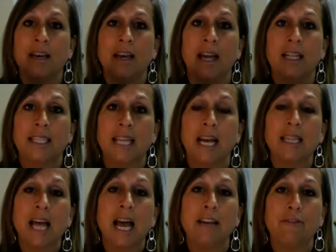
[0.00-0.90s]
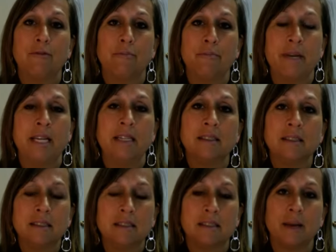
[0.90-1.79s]
and that that life means
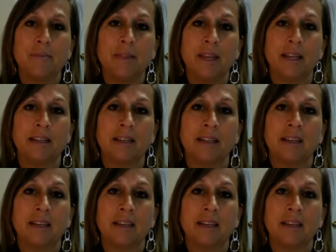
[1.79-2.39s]
something.